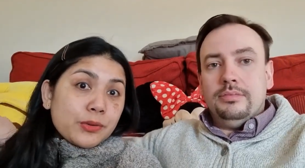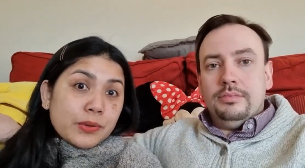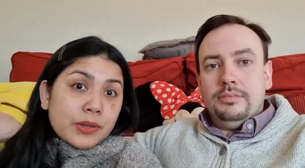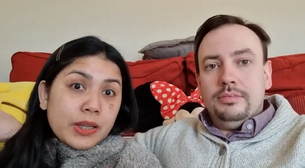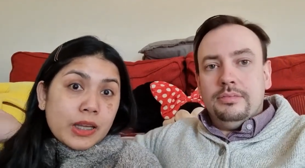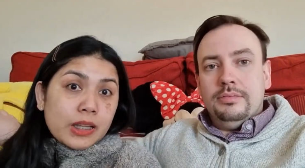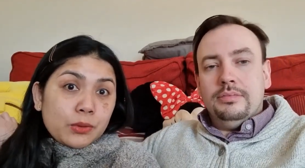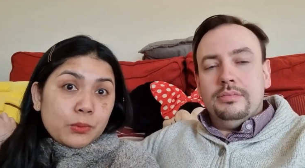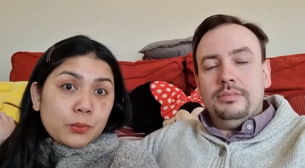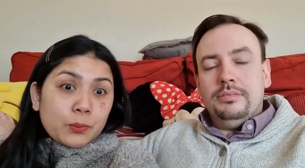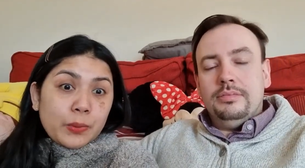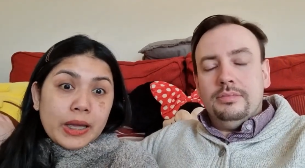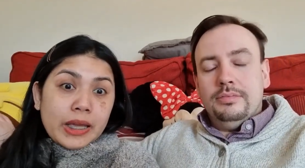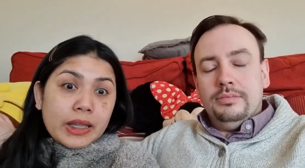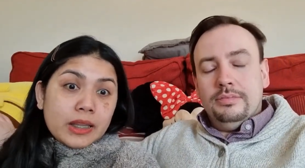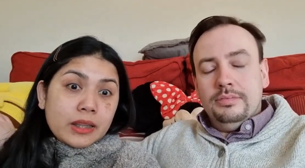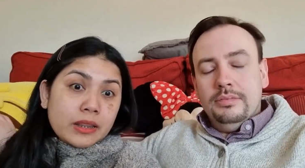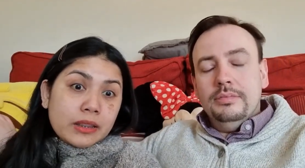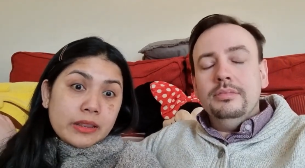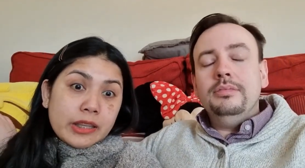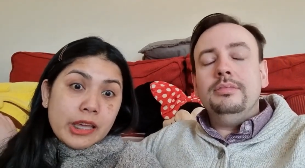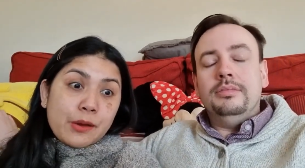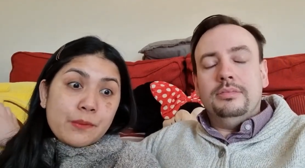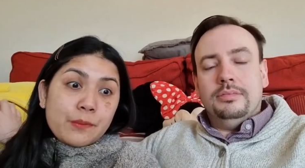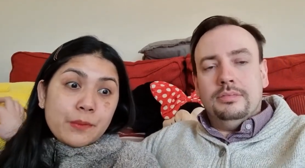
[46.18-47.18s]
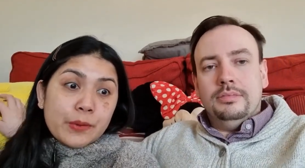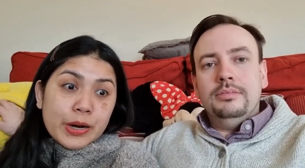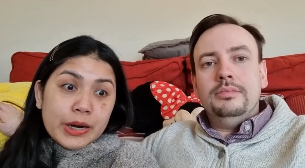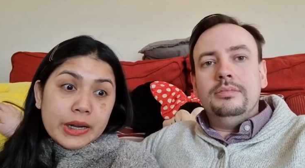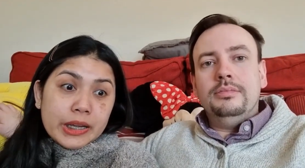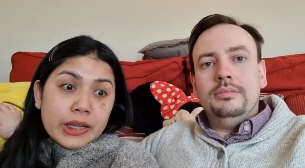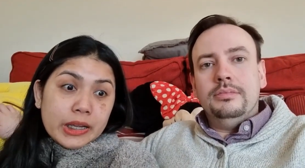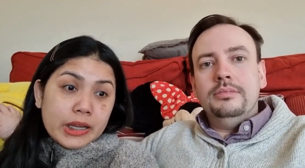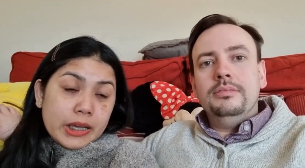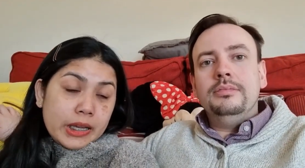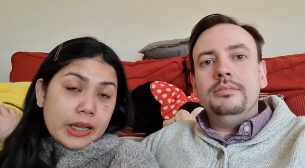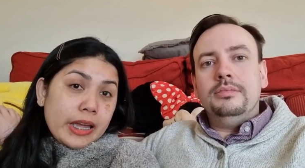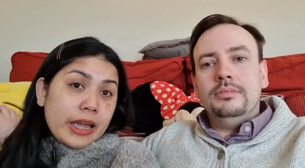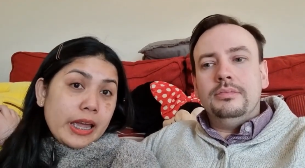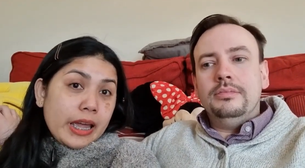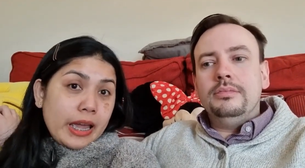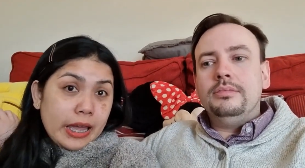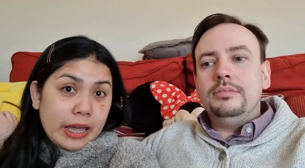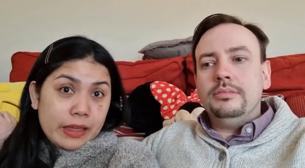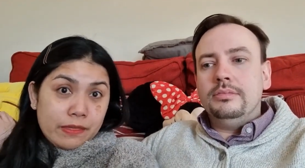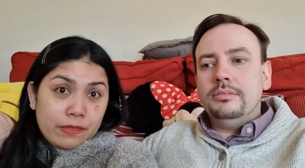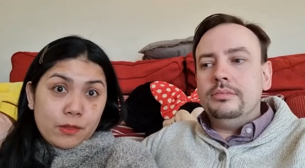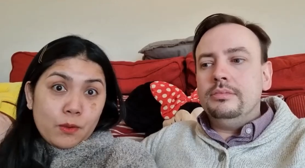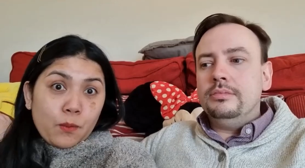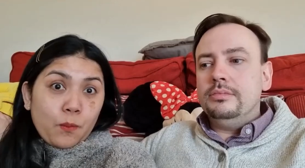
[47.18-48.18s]
Speaker 1: do that when they work
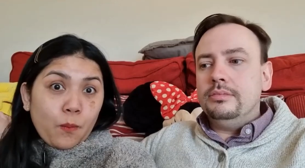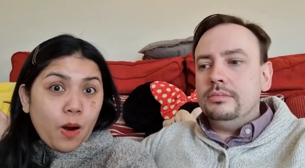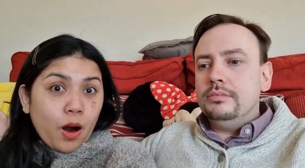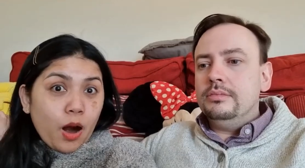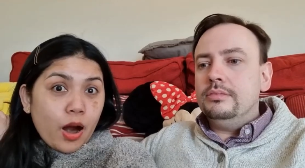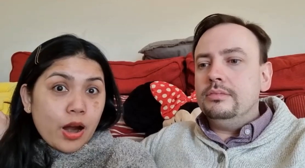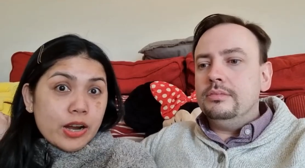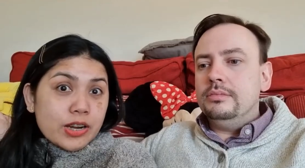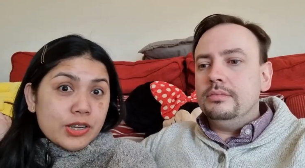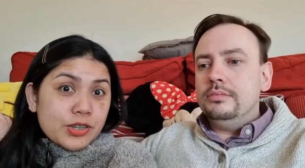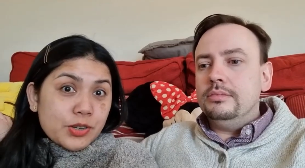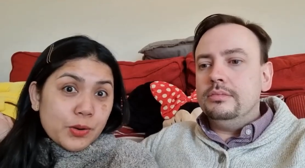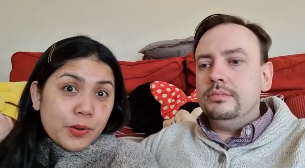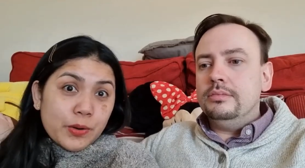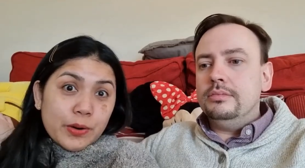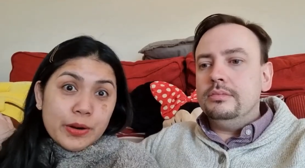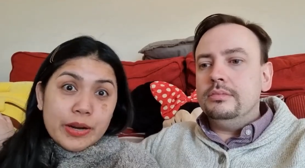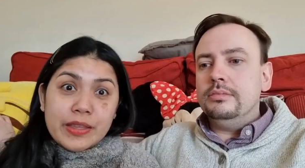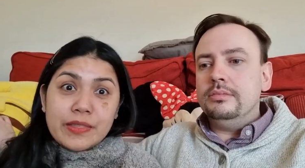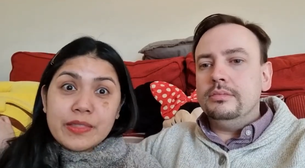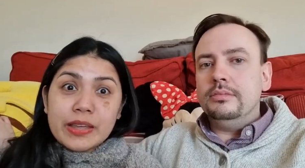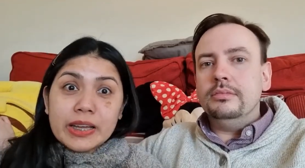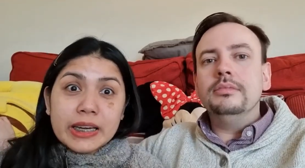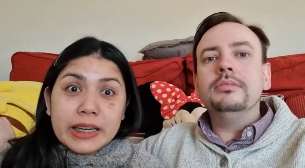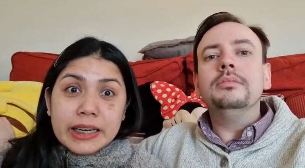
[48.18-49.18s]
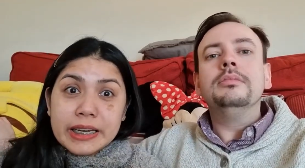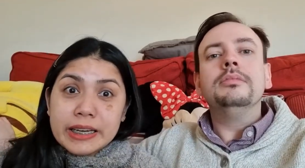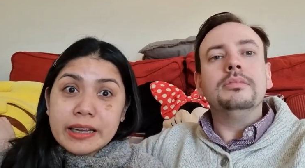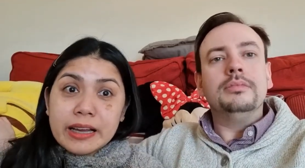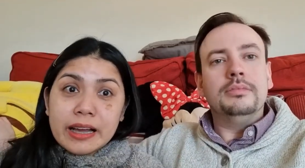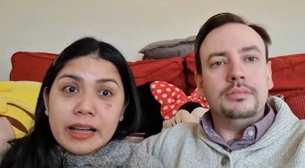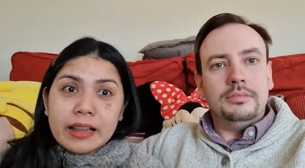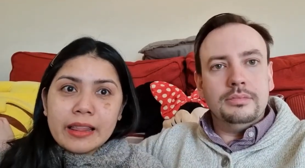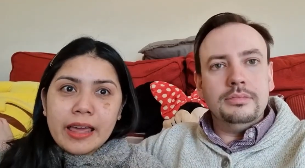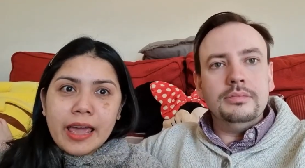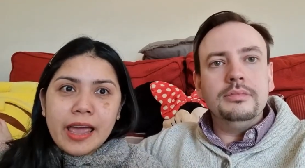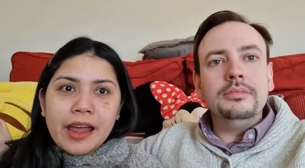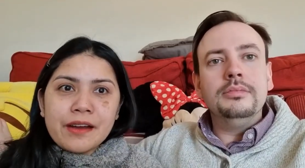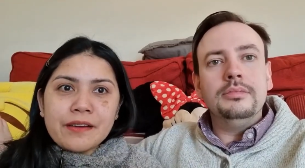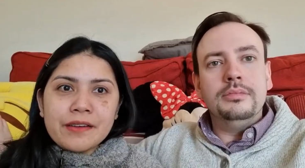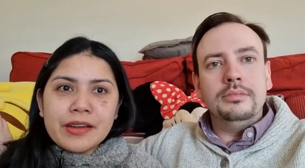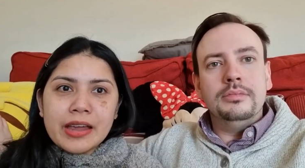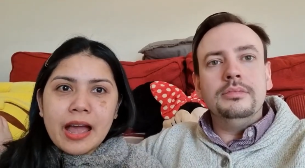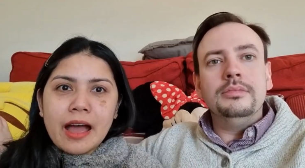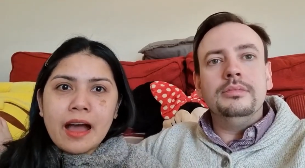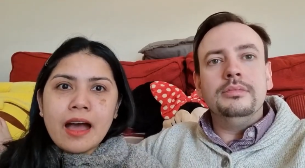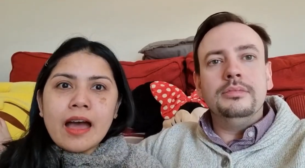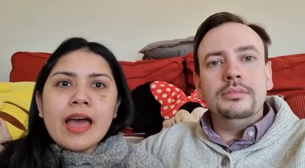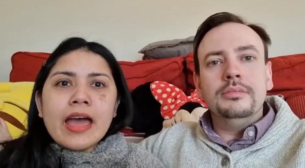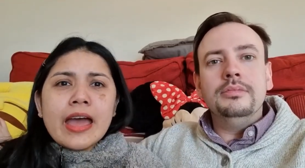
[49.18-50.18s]
in the ward or in the clinical
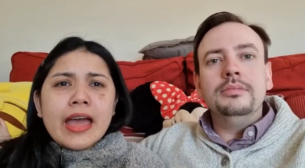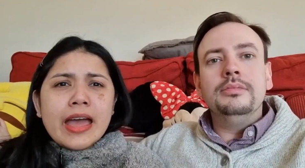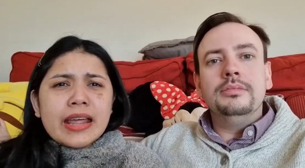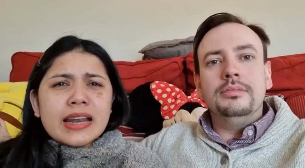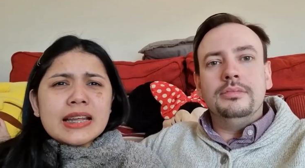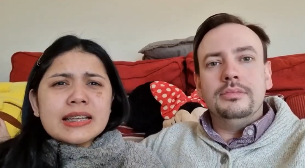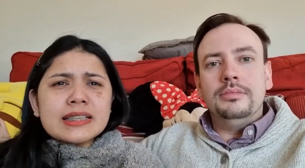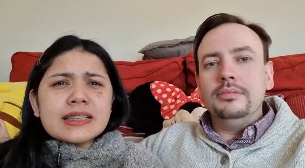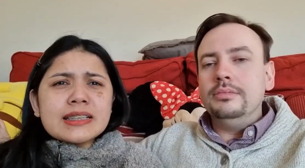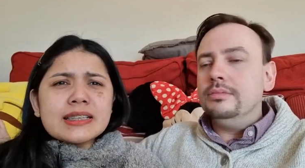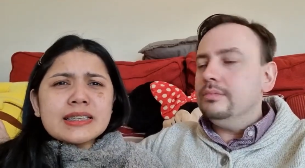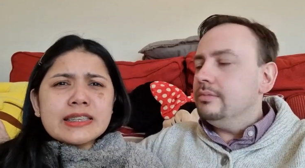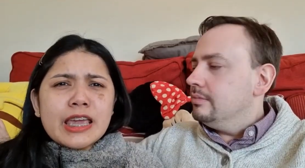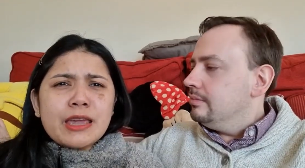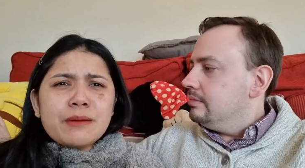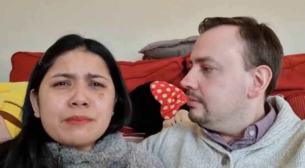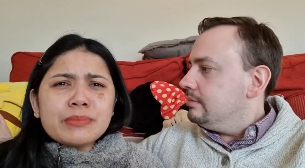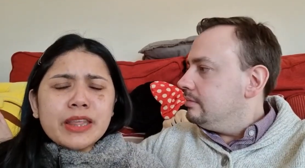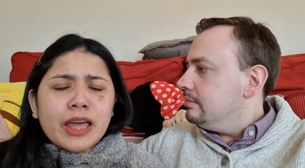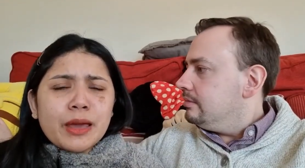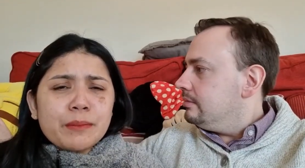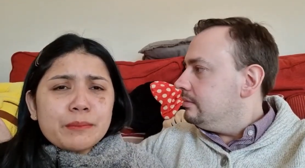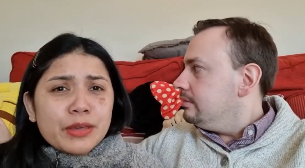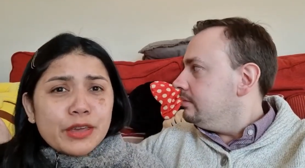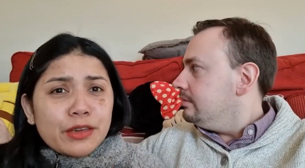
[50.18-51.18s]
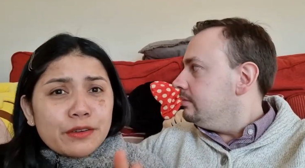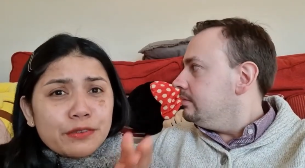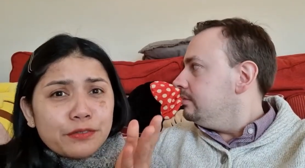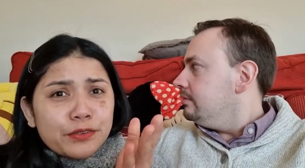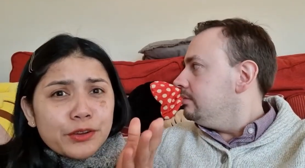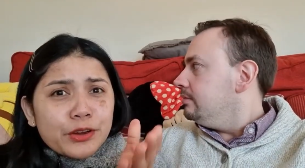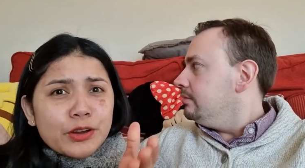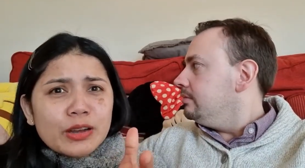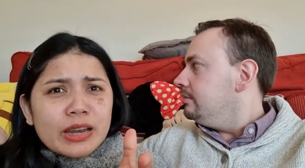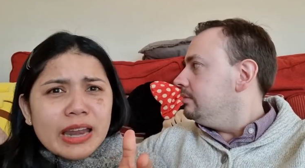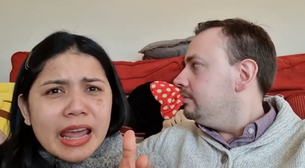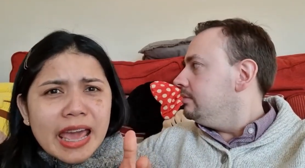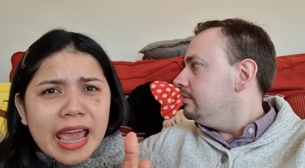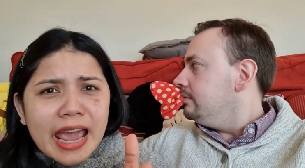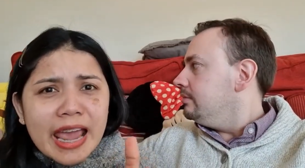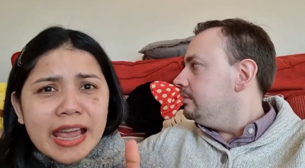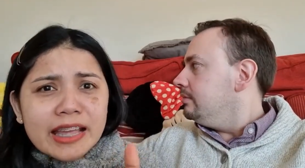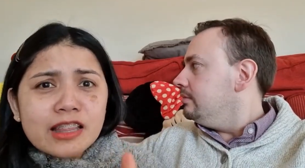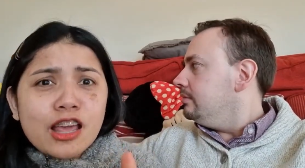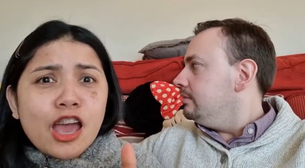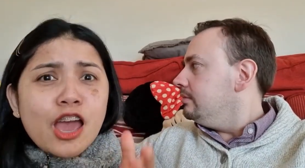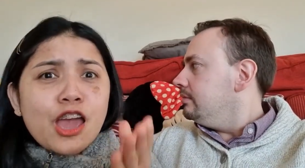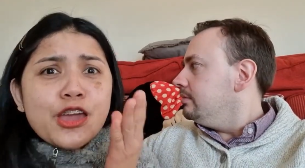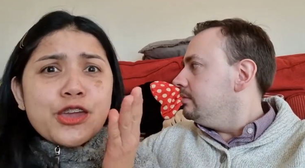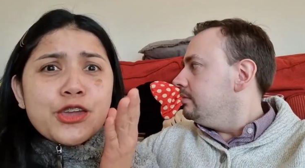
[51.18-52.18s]
area. And at the same time, if you're
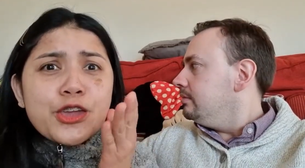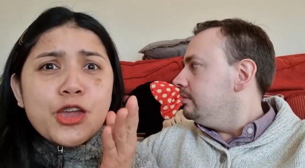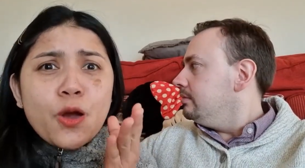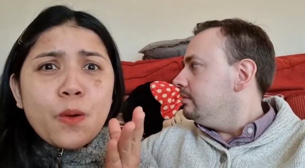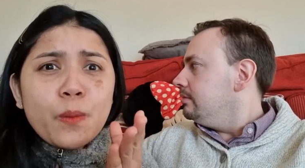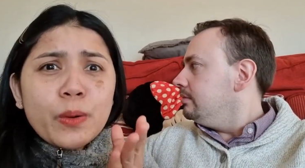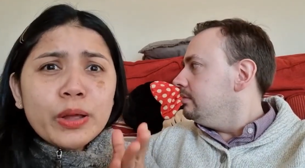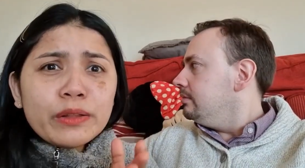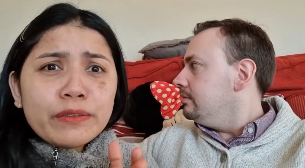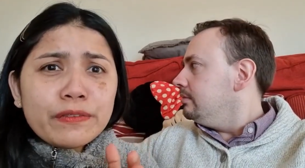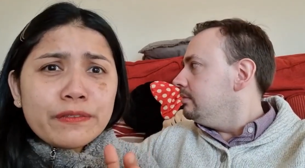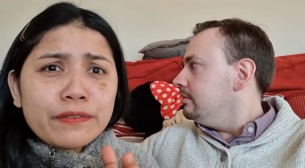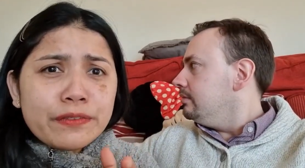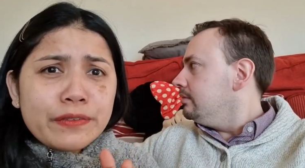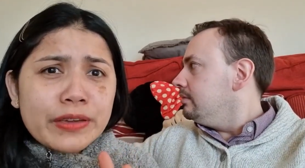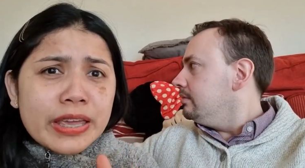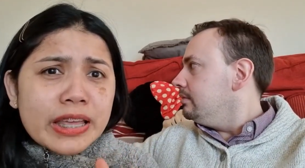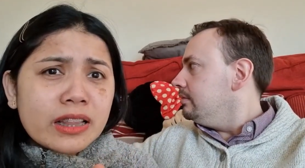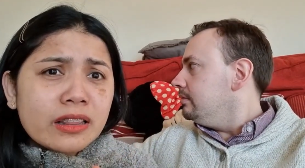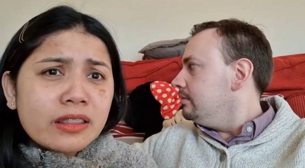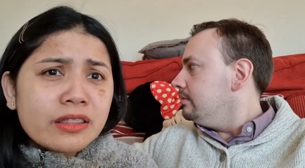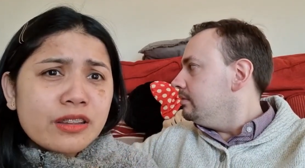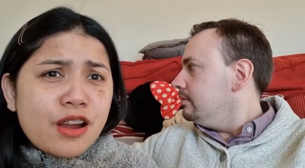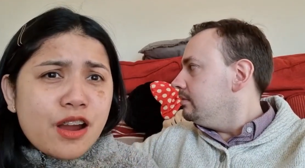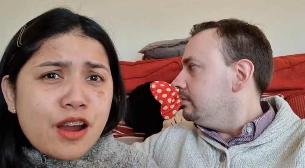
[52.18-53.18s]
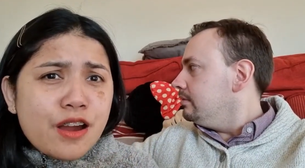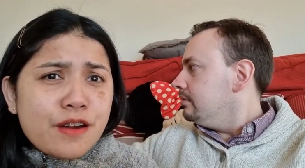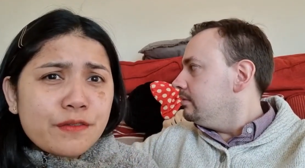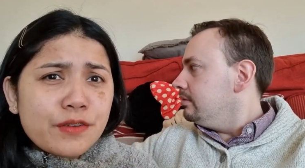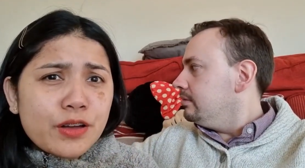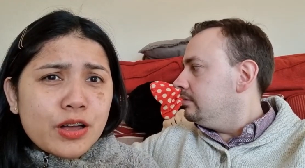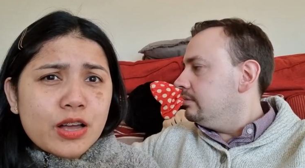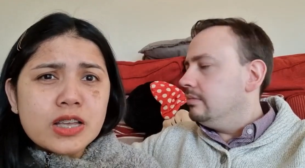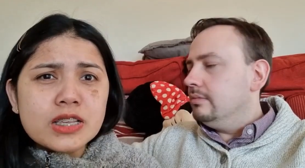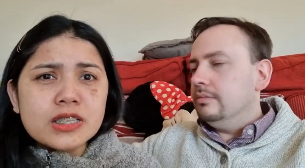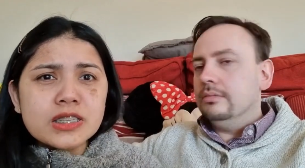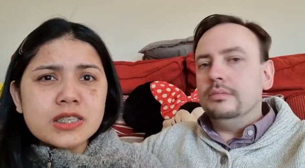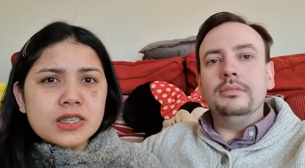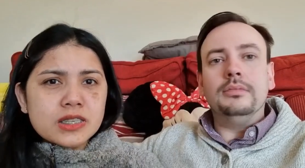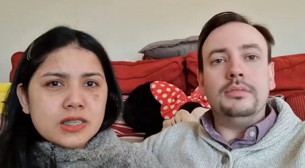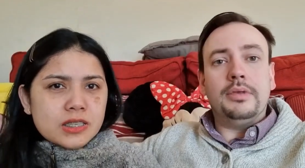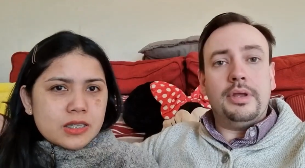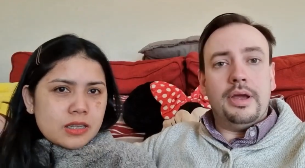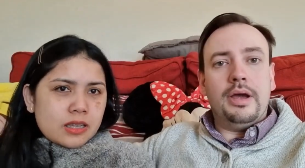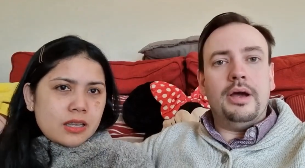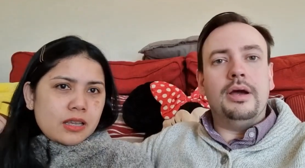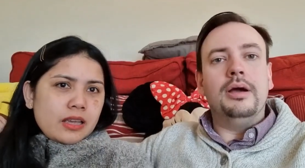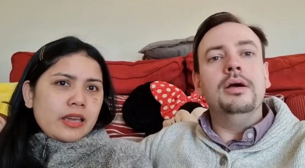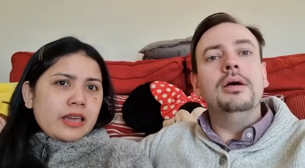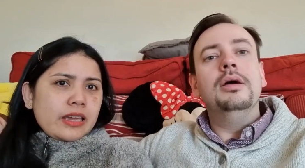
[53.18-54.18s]
late, you will feel nervous.
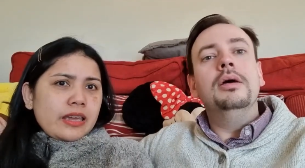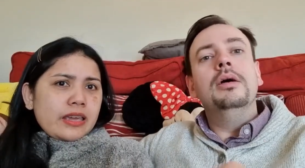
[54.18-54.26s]
Yeah.